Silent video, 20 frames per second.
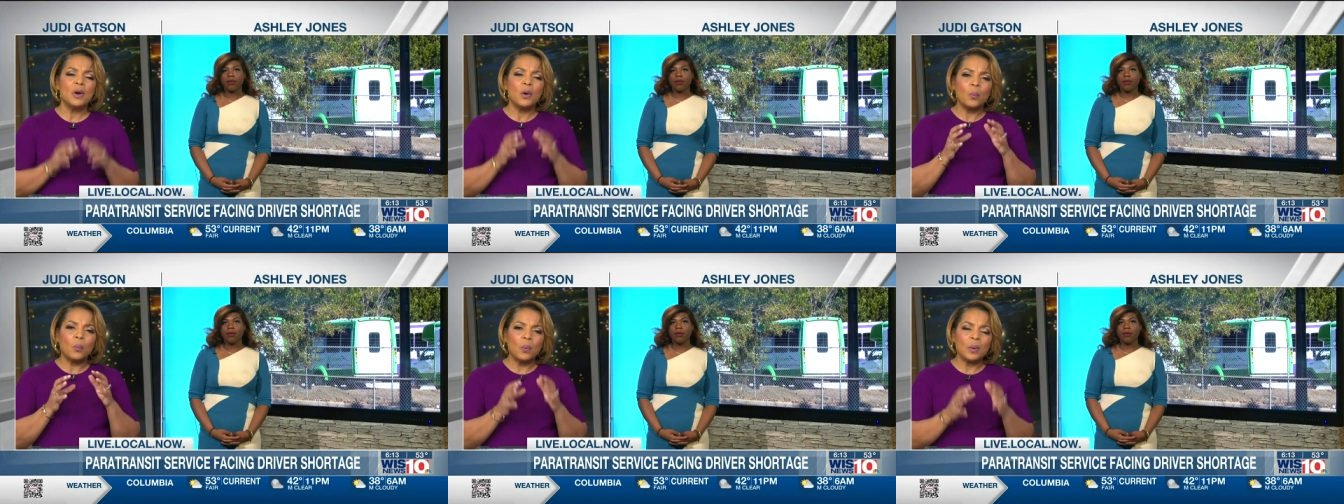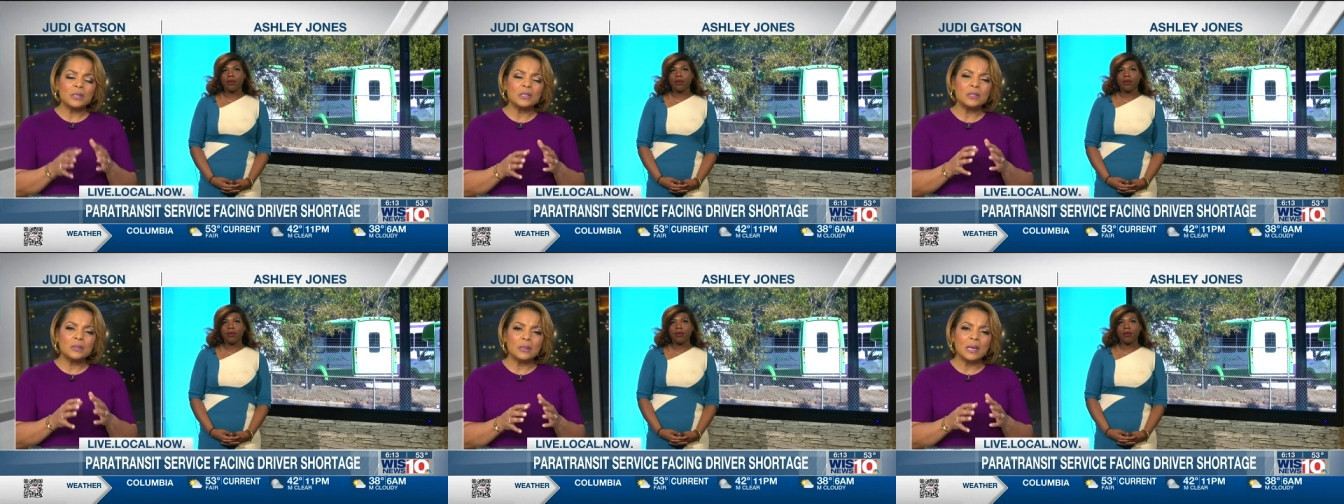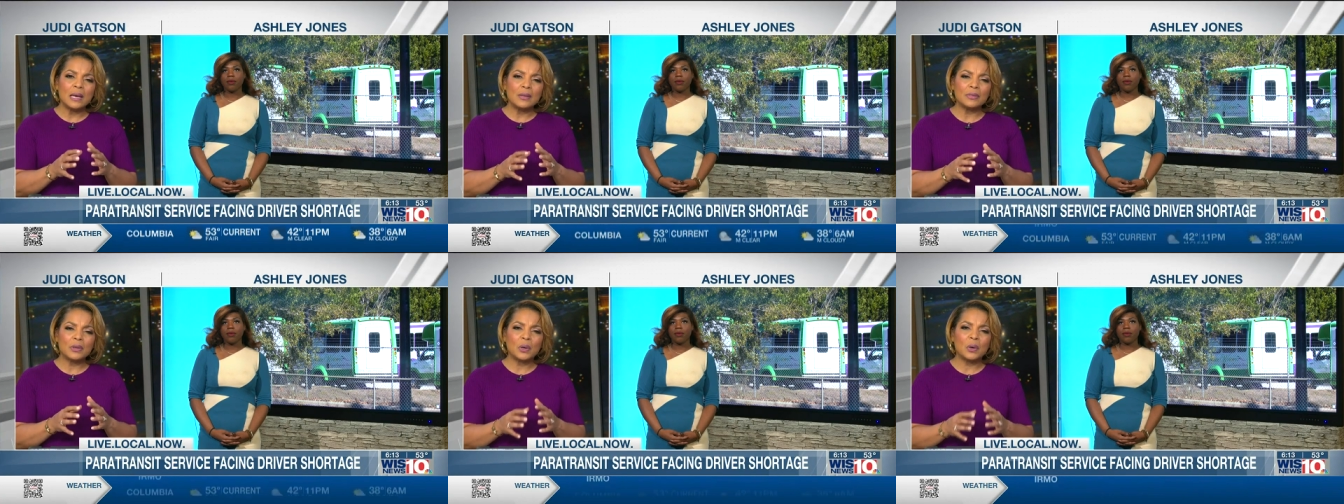What's
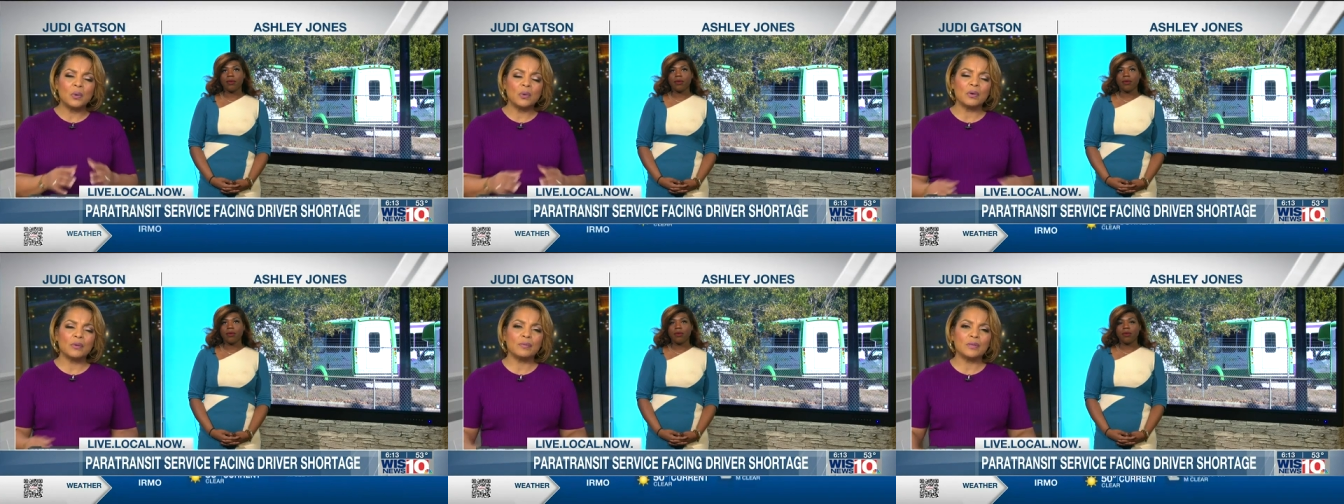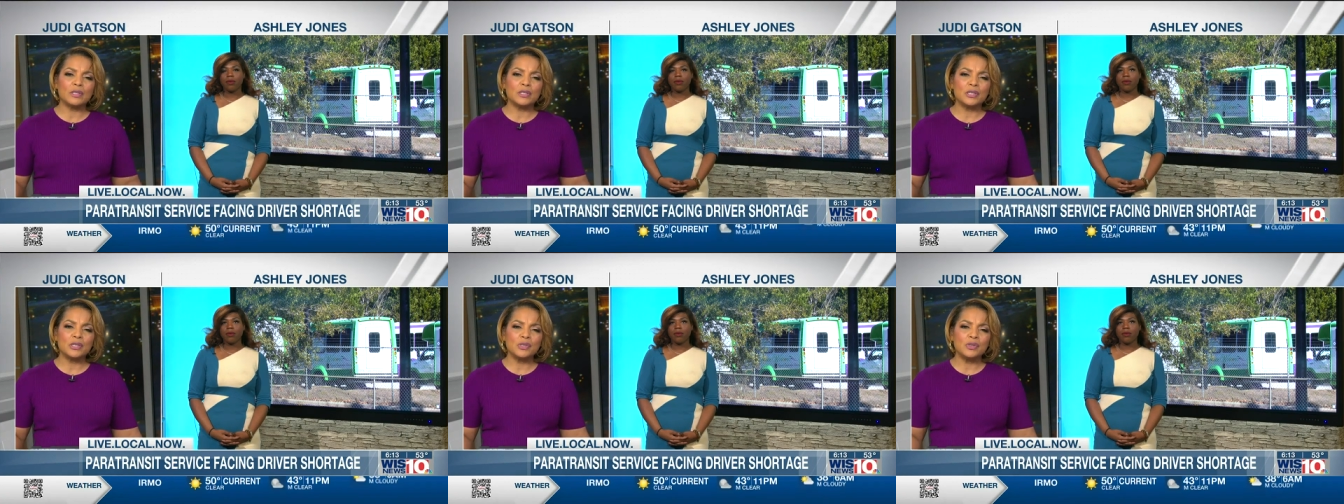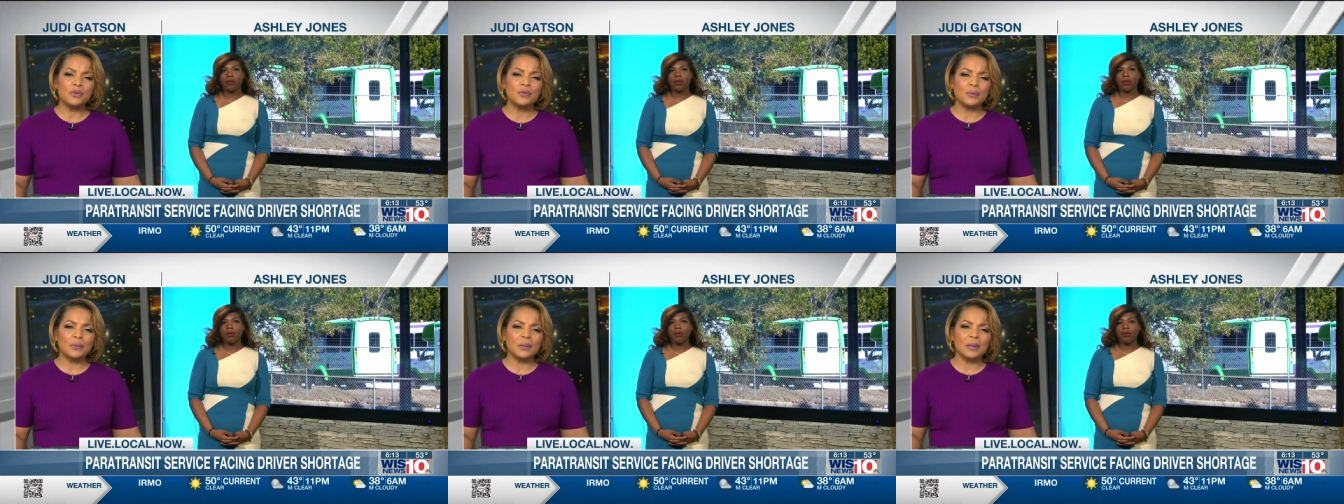at the core of this
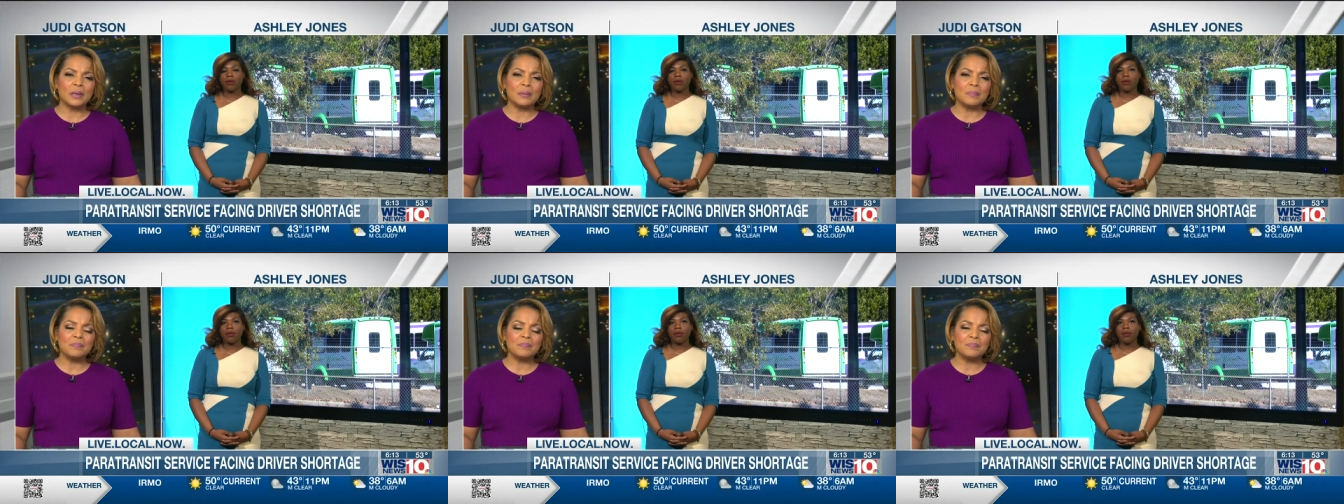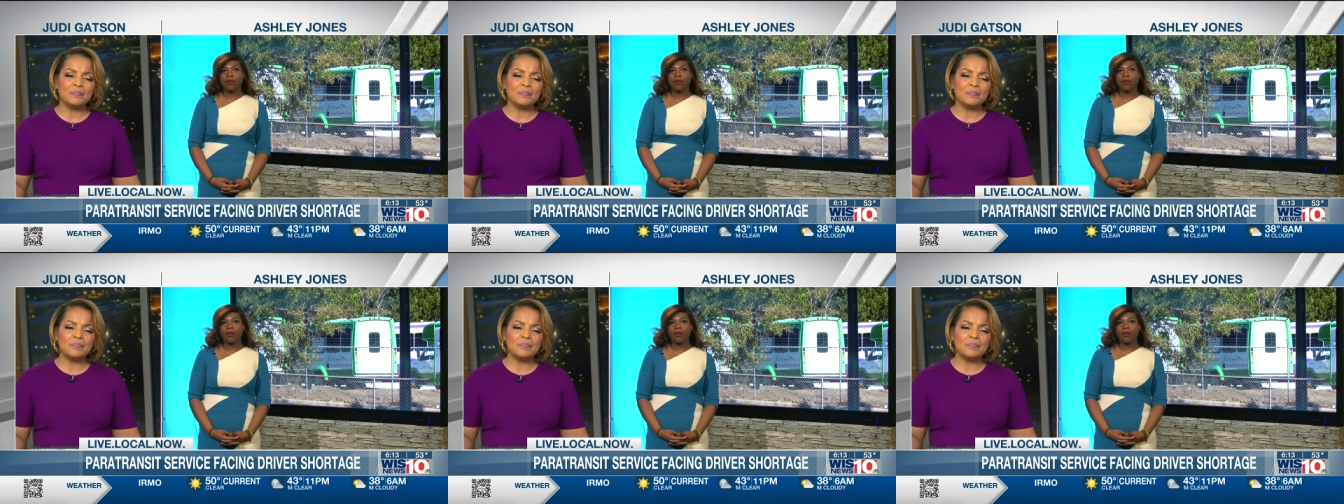issue for them?